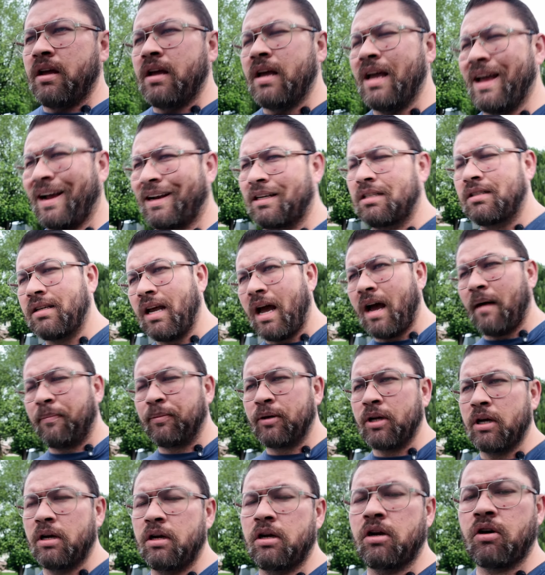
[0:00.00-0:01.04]

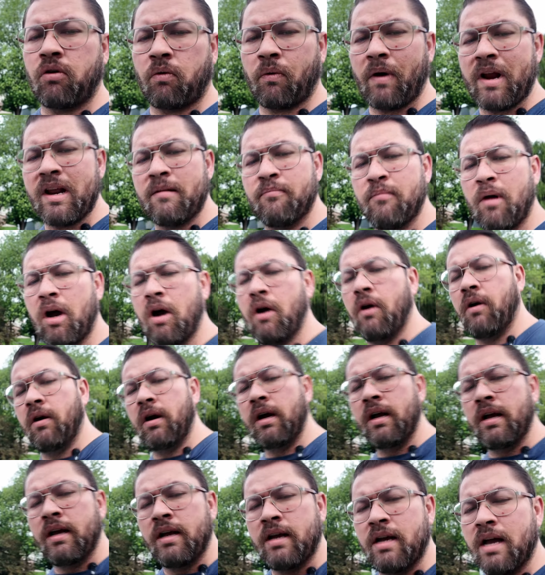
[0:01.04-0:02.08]
except Rainbow
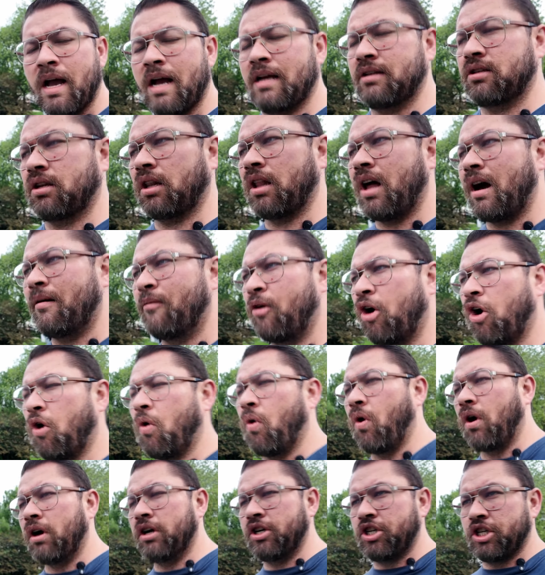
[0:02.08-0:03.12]
has a lot more
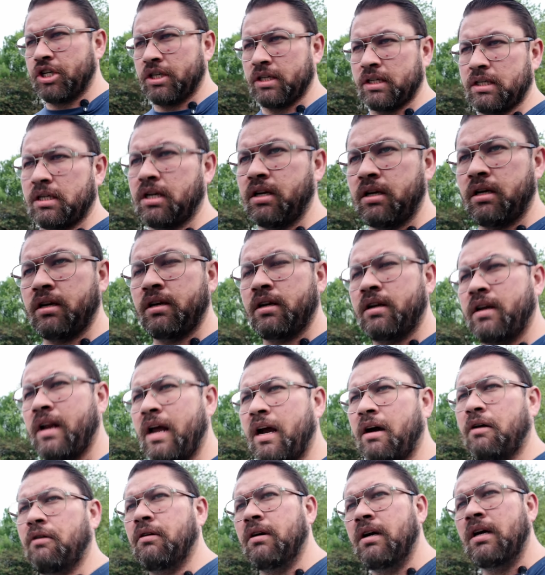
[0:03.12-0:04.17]
oranges.
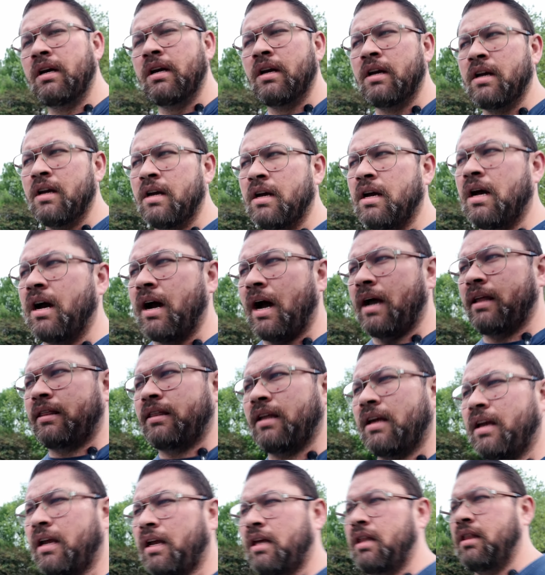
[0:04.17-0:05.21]
Now, I
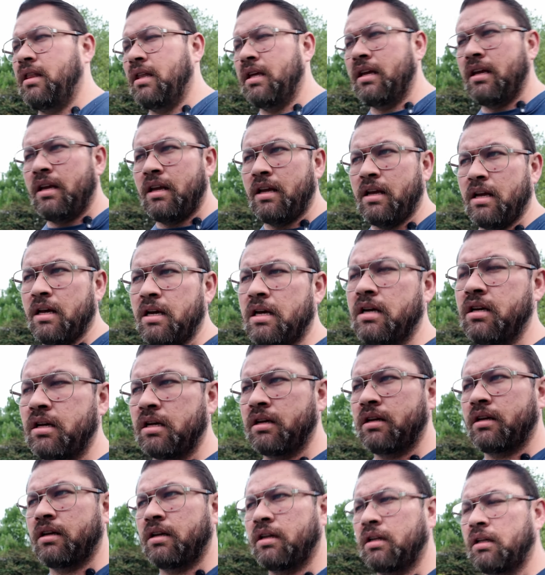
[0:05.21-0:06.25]
think the,
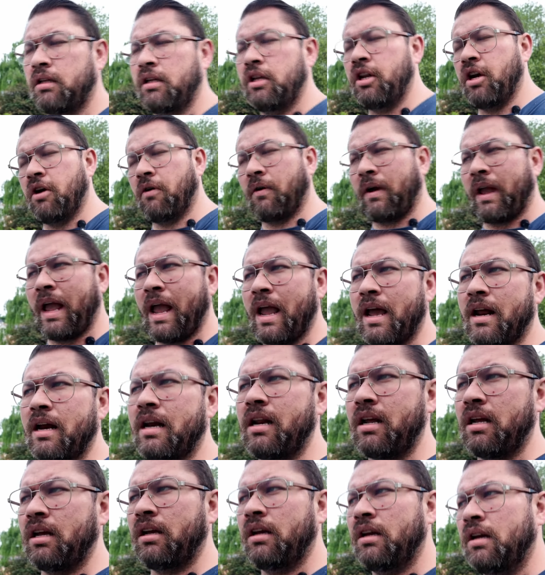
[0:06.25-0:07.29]
you know,
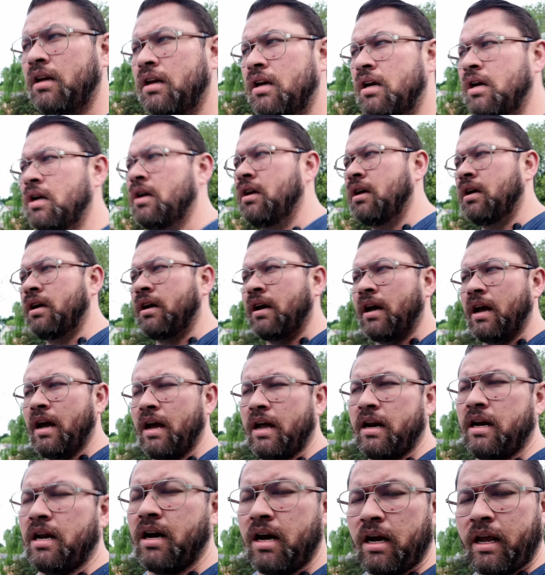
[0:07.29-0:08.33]
Candy
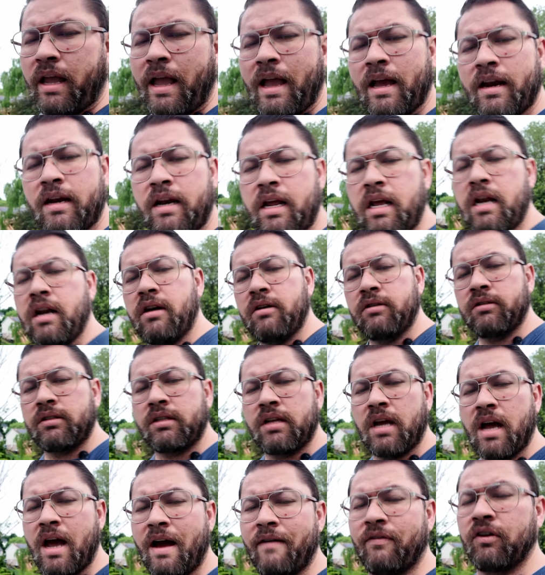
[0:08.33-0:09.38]
and
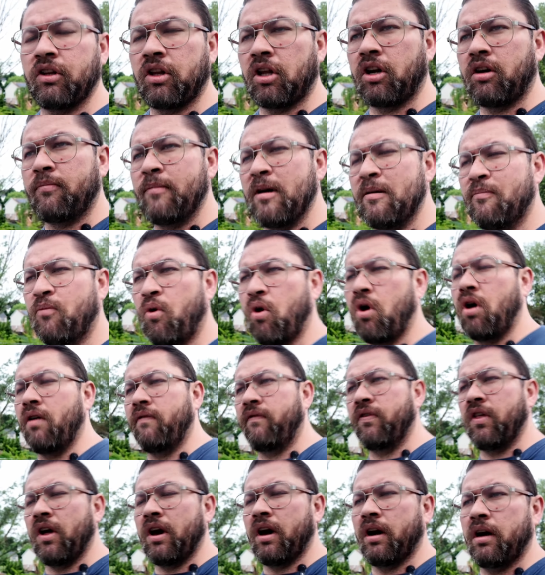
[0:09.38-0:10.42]
Candinos have a little bit more
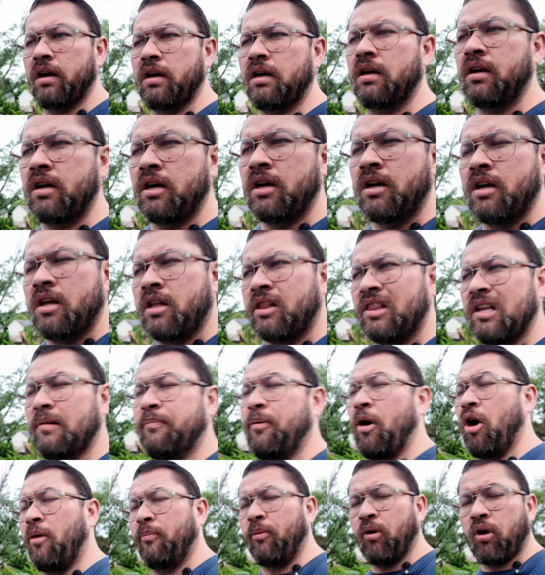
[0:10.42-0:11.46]
of the
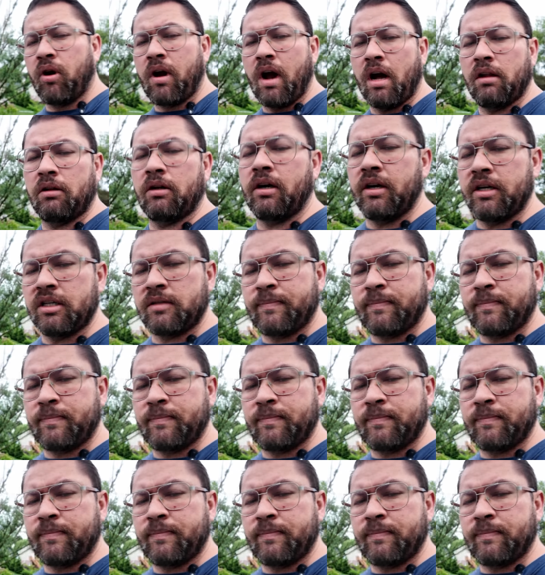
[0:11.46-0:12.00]
purple color,